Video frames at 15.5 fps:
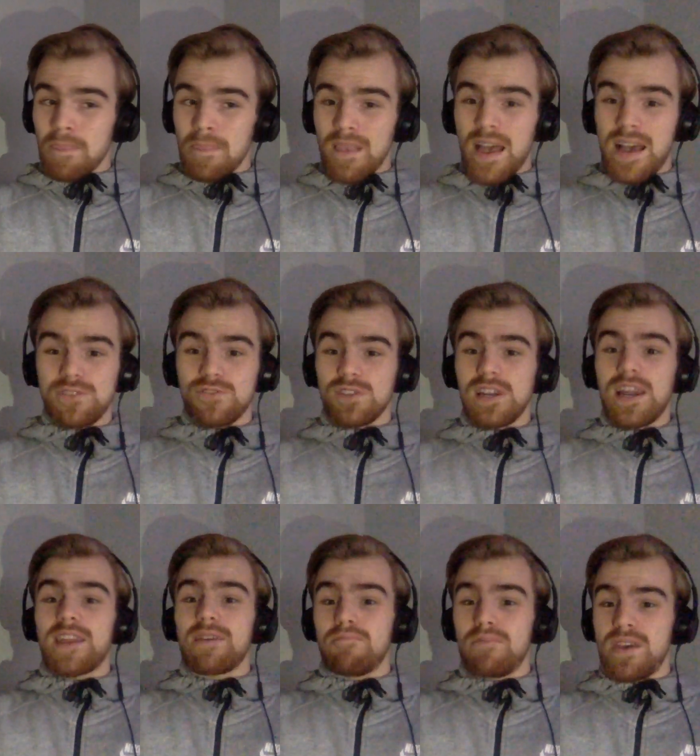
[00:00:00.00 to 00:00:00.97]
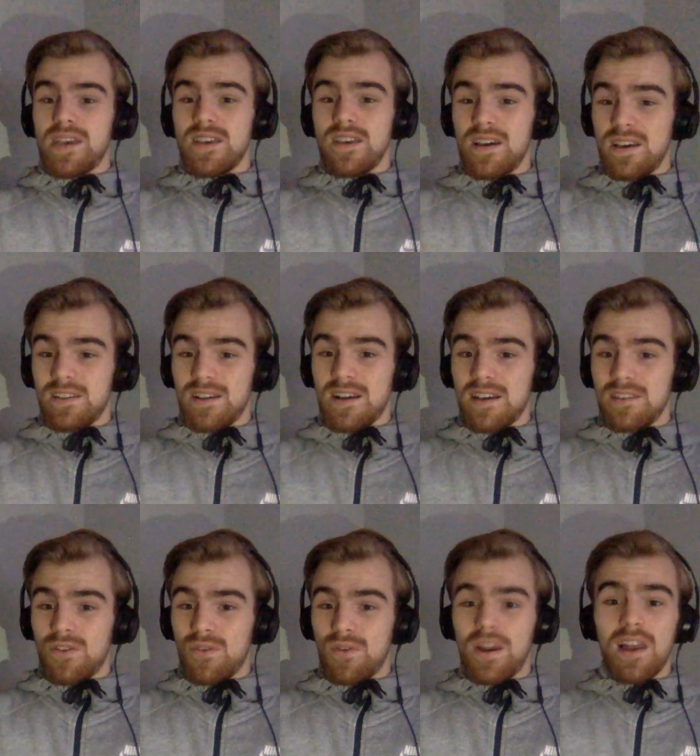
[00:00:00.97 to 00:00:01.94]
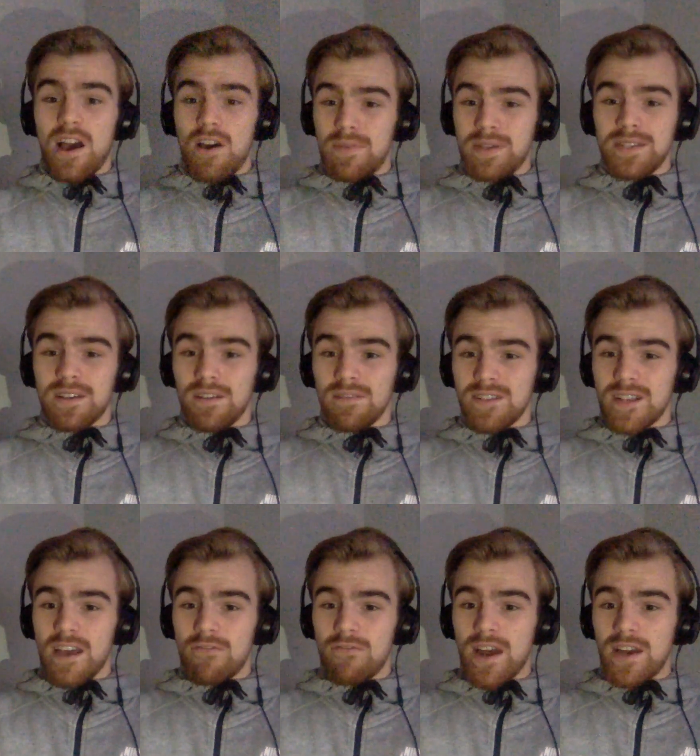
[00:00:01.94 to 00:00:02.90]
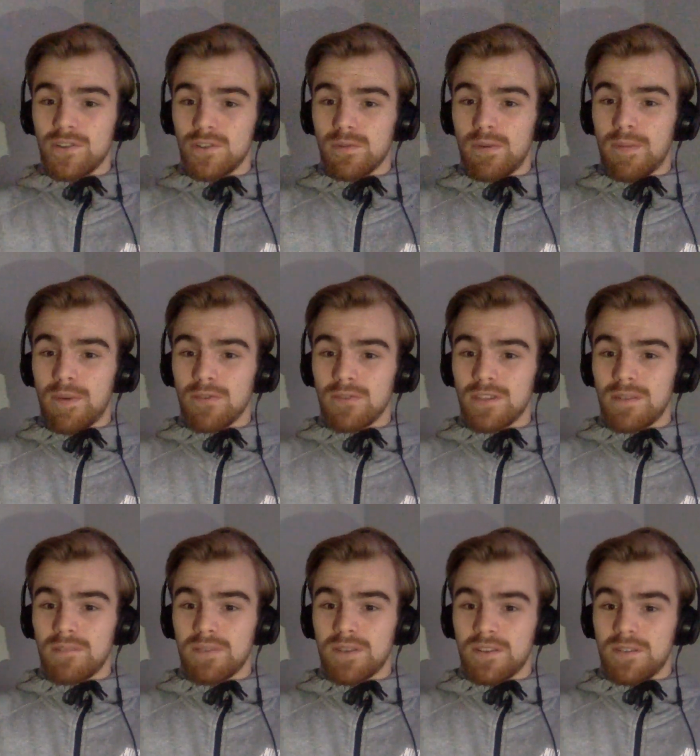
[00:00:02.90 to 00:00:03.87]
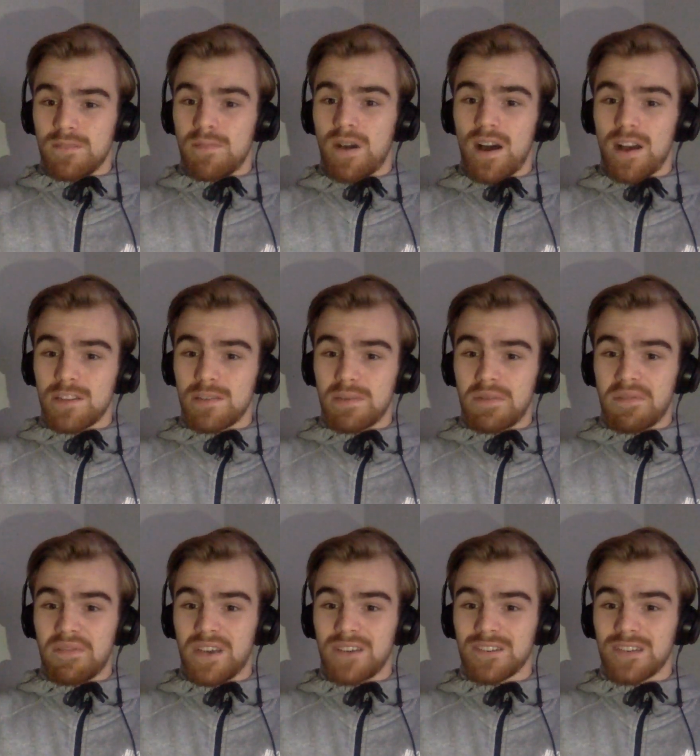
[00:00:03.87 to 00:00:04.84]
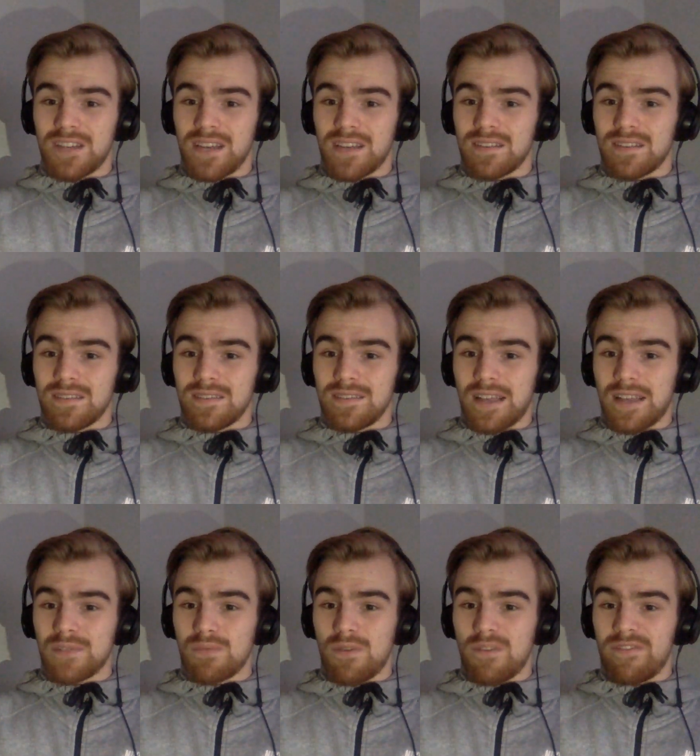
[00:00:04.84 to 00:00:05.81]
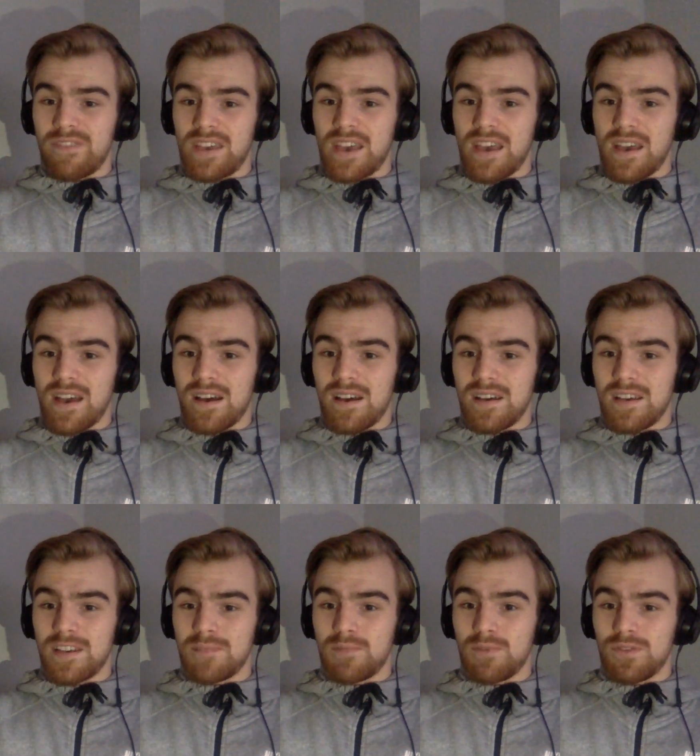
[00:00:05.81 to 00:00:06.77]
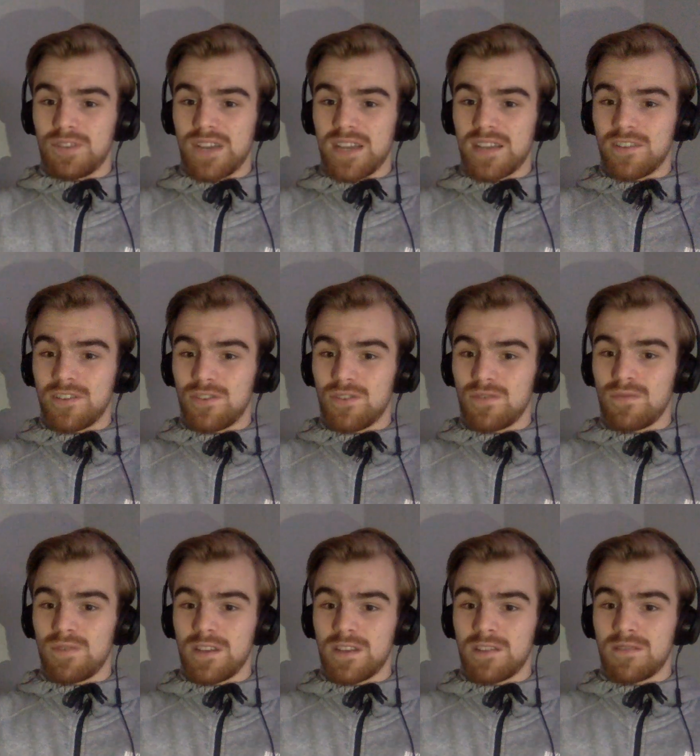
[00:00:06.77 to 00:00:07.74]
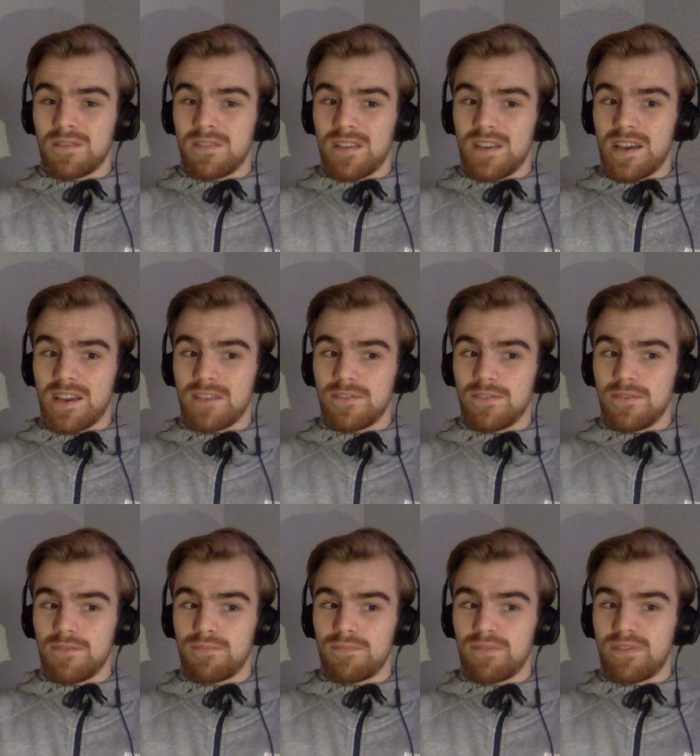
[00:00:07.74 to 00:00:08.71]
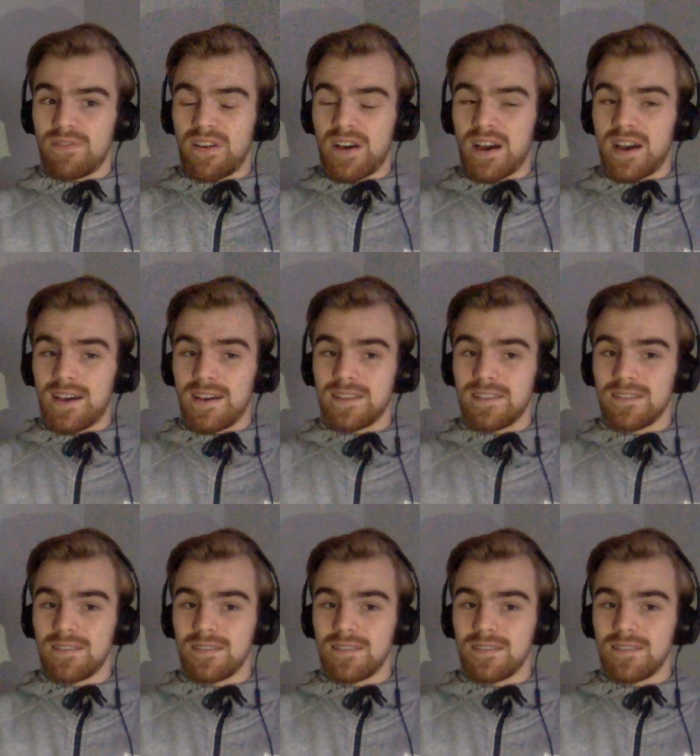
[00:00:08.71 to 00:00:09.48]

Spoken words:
I just let it be. I don't allow myself to get riled up about it, because part of me feels like that's what VAR is put there to do. It's there to provide